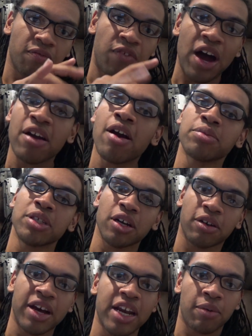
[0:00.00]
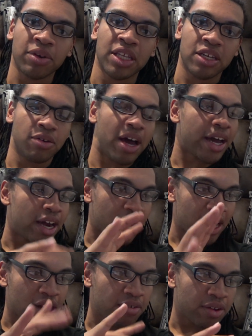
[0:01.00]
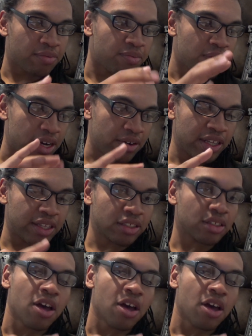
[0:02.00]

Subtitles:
Firearms are great at what they do. I gotta reiterate this.